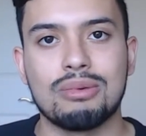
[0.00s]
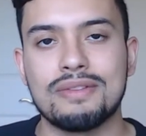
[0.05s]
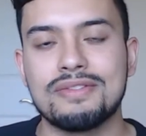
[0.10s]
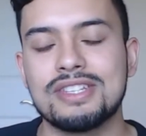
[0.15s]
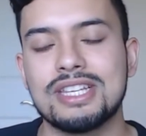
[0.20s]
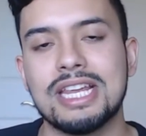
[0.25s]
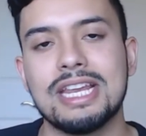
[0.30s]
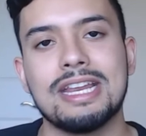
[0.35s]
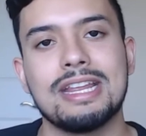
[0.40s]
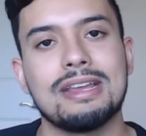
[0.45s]
We've
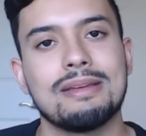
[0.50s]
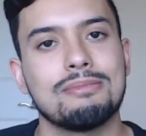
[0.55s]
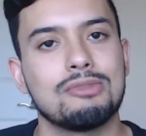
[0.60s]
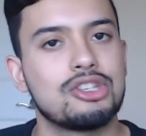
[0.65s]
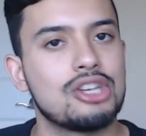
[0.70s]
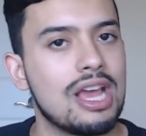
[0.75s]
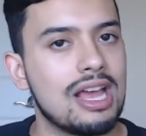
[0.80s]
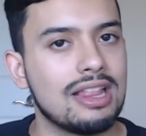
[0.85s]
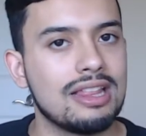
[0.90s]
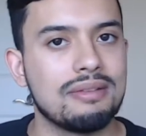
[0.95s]
seen him
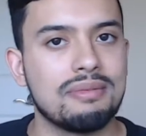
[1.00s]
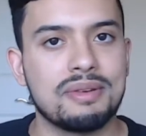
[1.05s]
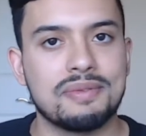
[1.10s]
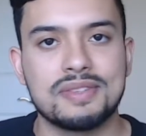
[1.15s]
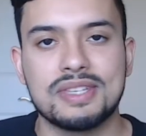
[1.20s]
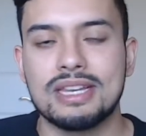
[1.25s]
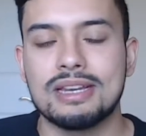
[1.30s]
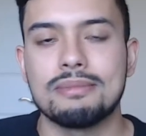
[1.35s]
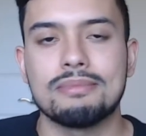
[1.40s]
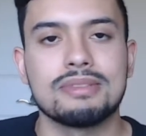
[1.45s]
jelly, we've
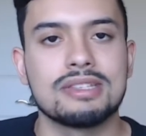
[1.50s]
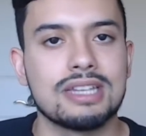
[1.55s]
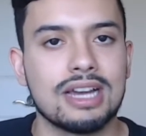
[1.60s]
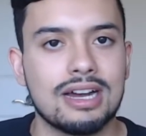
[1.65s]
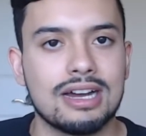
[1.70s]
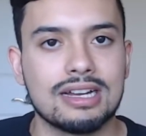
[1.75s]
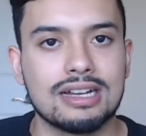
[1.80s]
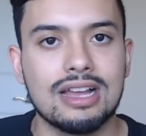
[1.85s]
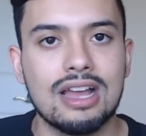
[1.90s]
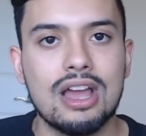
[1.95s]
seen him
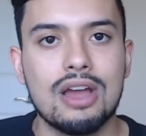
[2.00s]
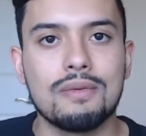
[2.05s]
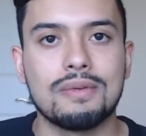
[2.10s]
dunk,